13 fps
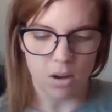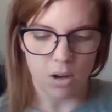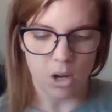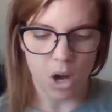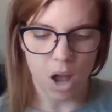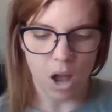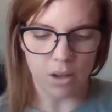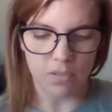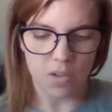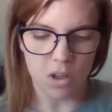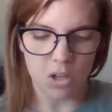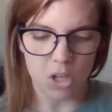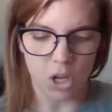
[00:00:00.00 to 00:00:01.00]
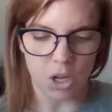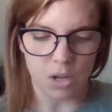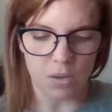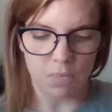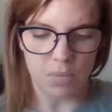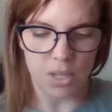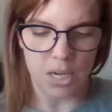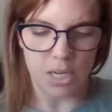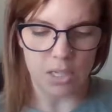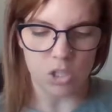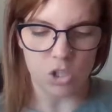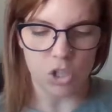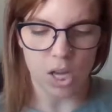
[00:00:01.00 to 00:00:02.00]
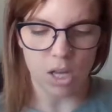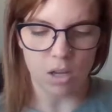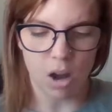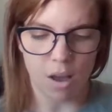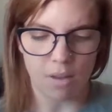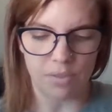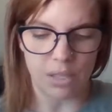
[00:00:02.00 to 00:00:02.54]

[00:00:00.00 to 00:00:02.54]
Her hug felt good, and I didn't shake it off